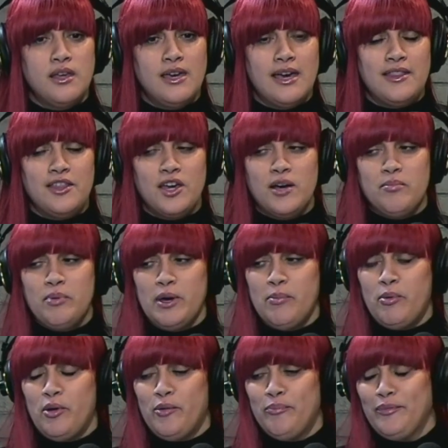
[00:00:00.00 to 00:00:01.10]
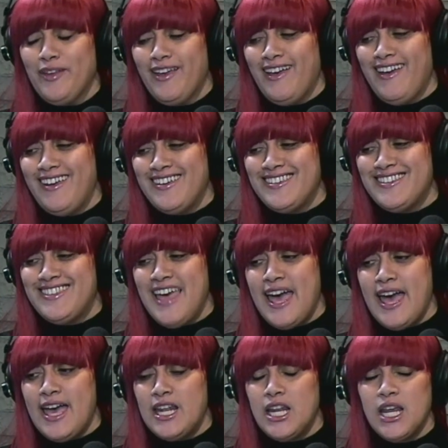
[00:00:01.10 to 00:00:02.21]
yeah, the young people is
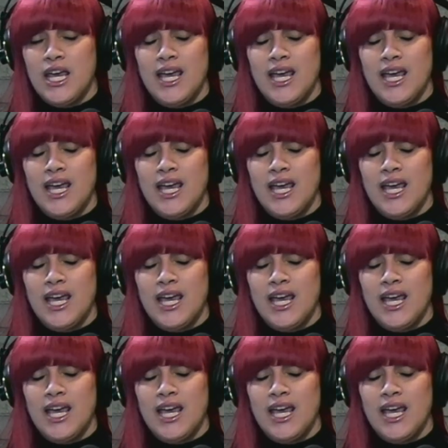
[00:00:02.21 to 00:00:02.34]
that,